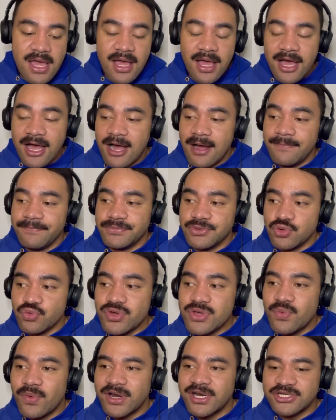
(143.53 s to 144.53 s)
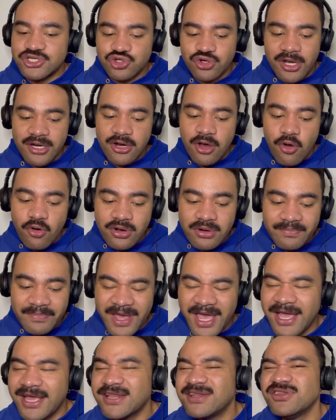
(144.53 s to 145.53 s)
Do we want to try and hold him
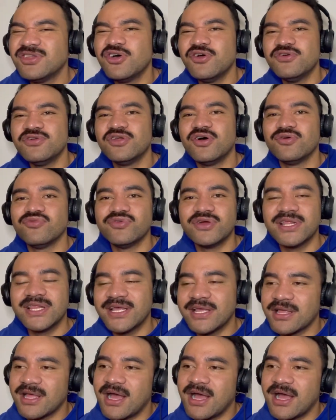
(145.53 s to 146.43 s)
back? No, not really.